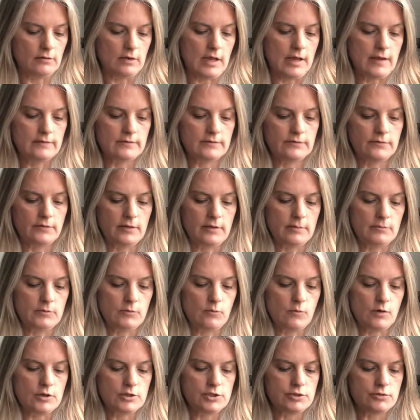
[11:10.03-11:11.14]
lives for them to
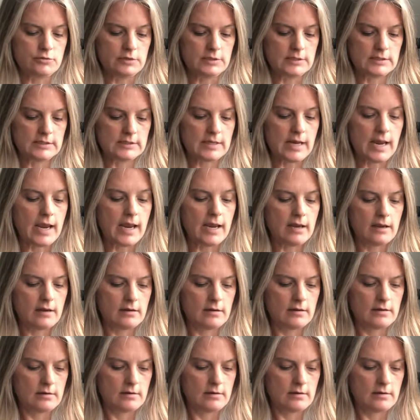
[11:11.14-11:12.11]
want you to stay